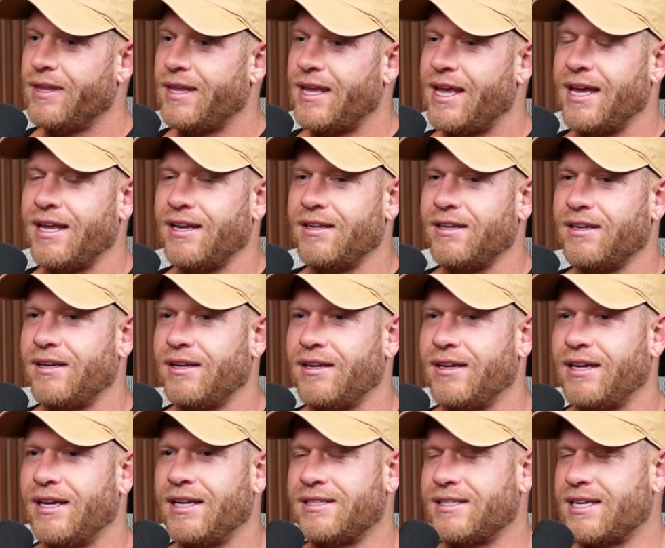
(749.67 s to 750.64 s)
And
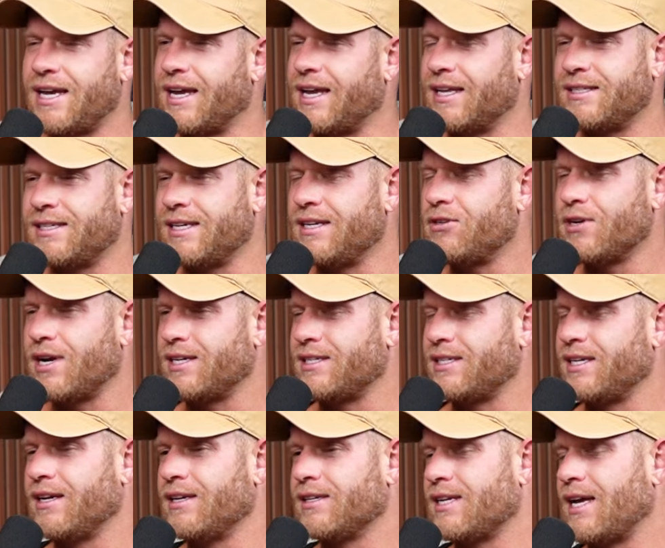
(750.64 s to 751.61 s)
it's like it's
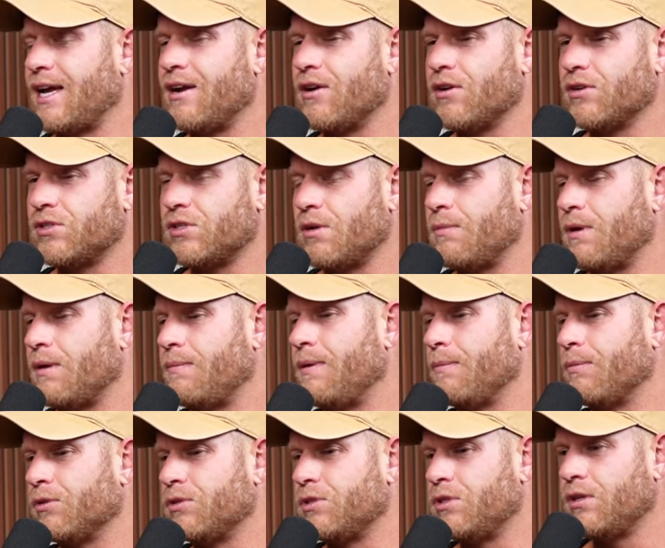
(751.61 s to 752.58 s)
interesting because I hear so many
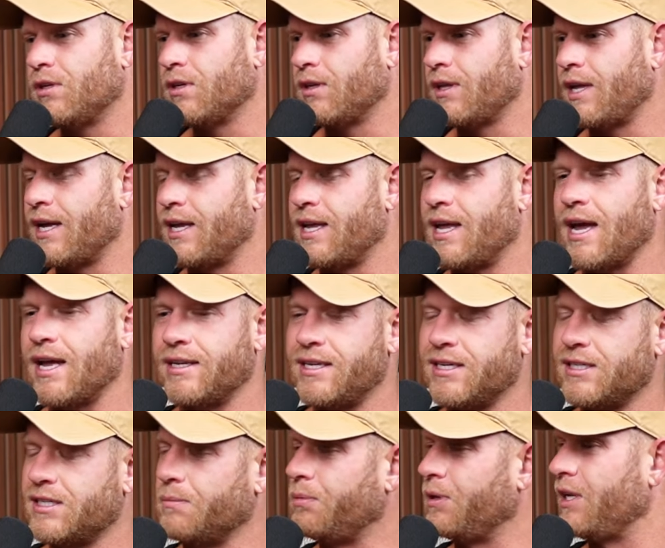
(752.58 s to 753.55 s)
people too, they're like, Yeah,
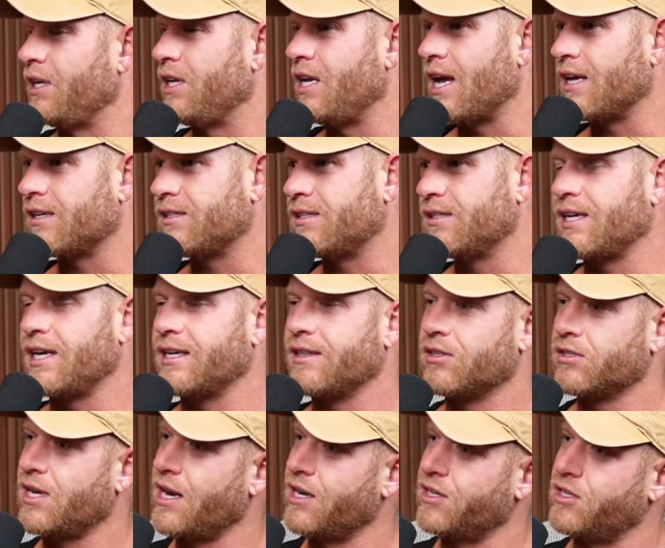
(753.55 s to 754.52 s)
discipline, yes. It's like
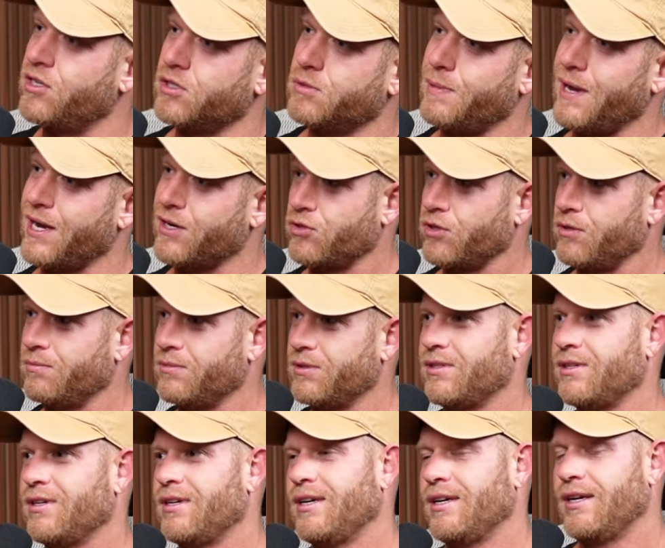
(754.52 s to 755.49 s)
there's kind of two
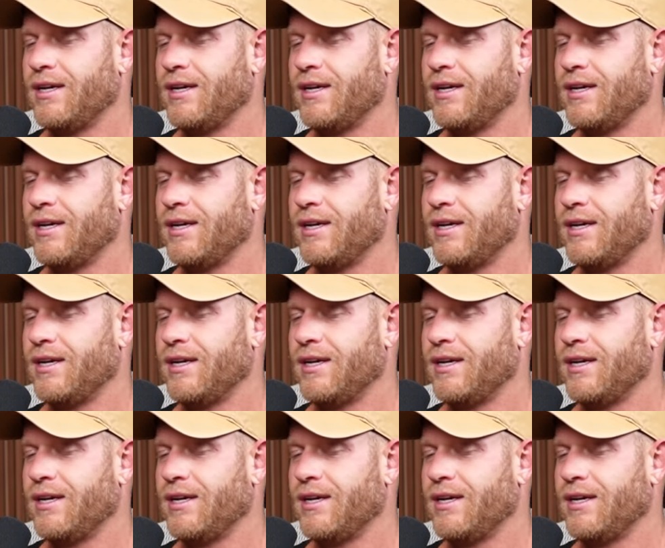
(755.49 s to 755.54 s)
spectrums.